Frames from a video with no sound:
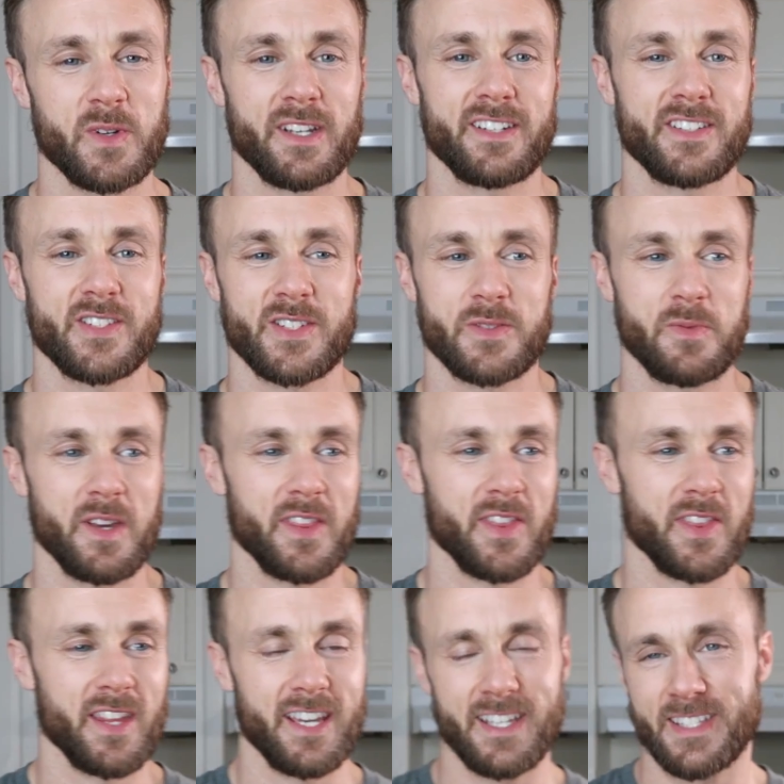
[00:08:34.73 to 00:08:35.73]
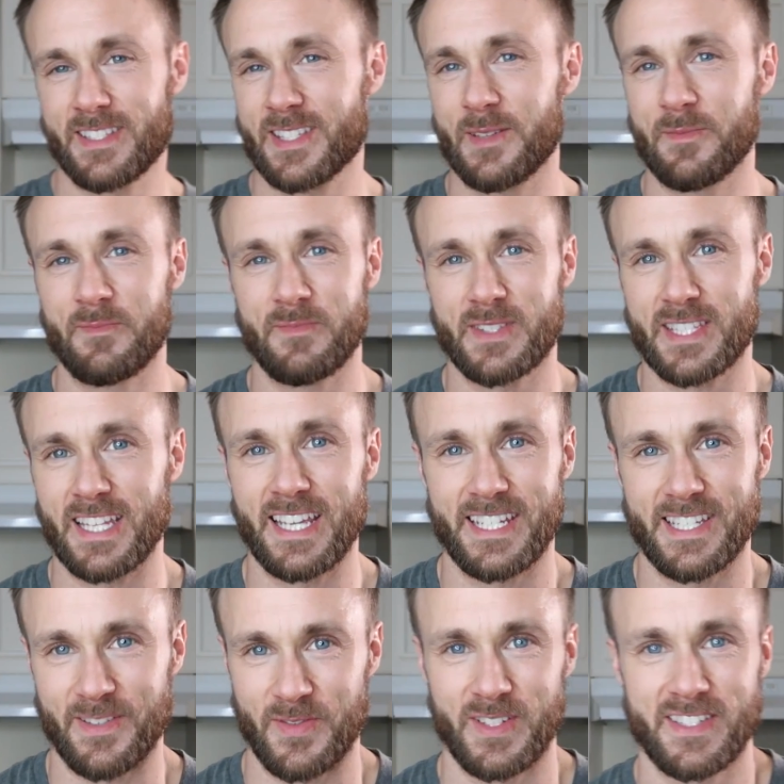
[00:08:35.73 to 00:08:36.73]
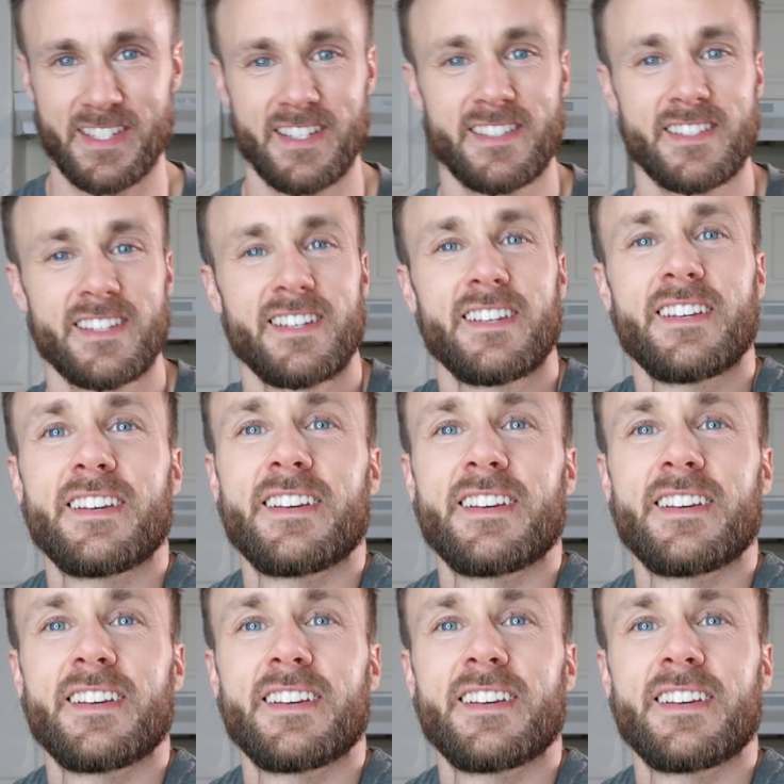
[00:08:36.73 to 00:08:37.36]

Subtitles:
one, just with like some slight differences.